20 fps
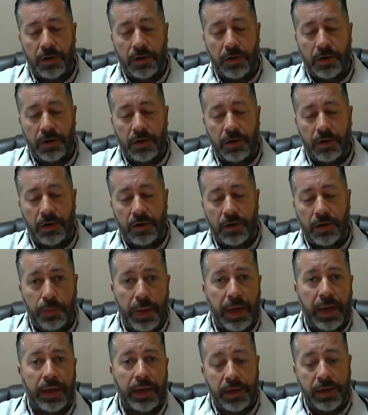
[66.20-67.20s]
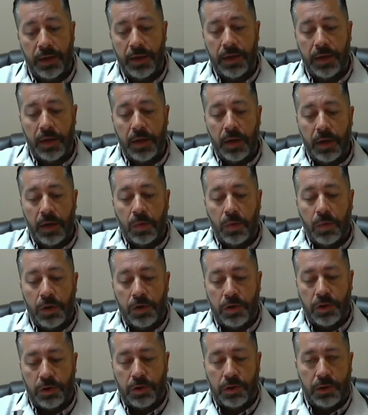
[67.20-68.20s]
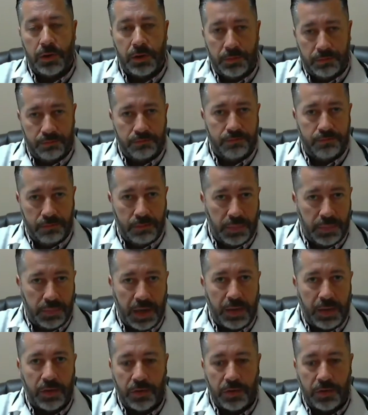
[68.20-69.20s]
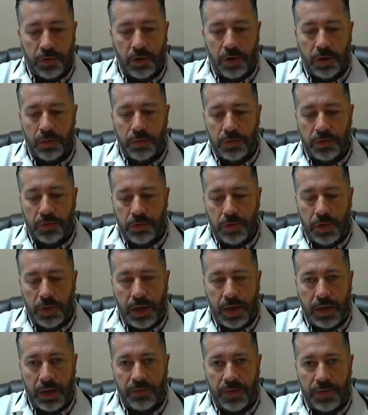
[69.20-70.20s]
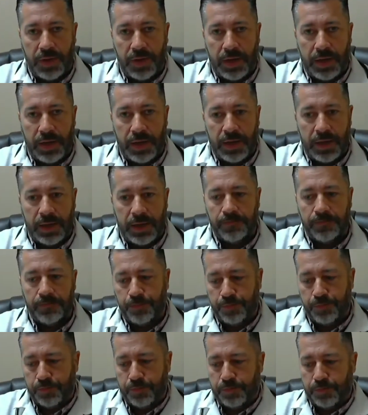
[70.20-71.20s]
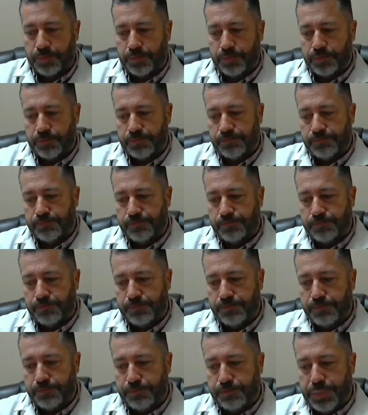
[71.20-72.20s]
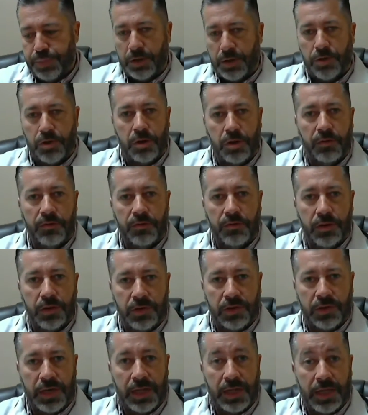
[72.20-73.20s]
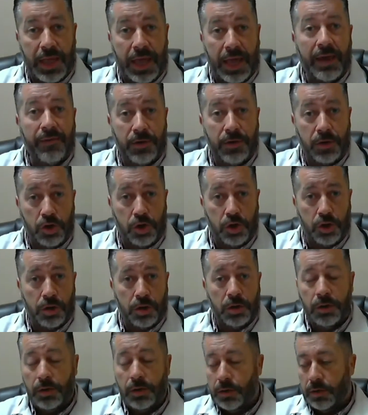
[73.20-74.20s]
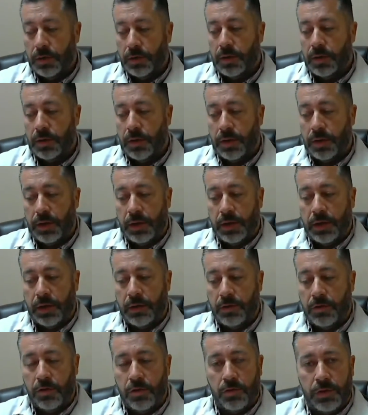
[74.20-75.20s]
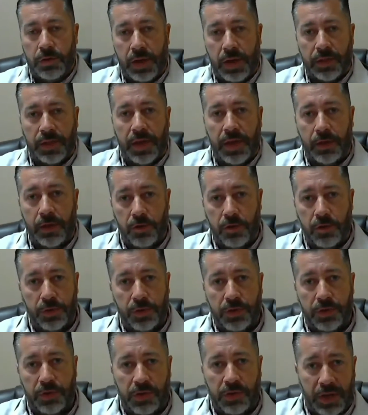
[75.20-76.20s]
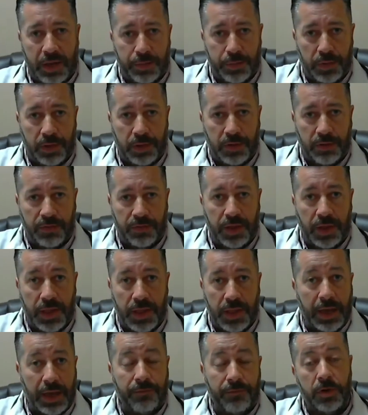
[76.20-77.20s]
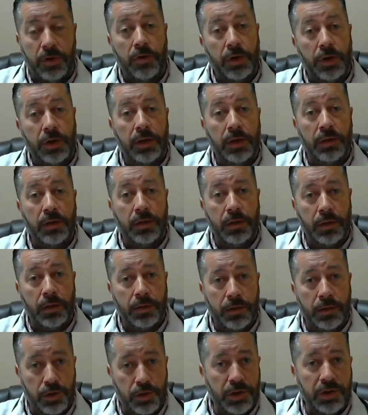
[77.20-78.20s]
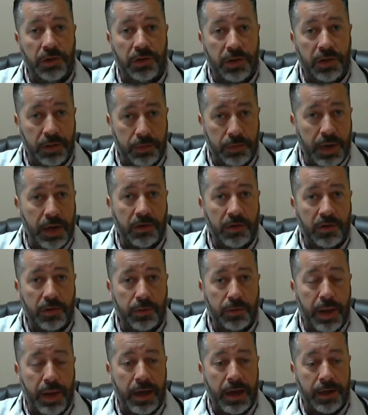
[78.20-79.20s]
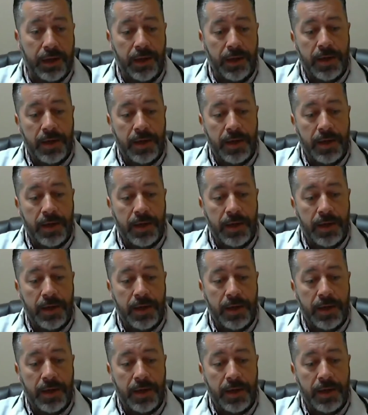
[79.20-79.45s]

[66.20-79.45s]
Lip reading: and mass spec, which in layman's terms, you have a bunch of, just say, lavender, and you take that and you put the sample of the lavender in the GC mass spec,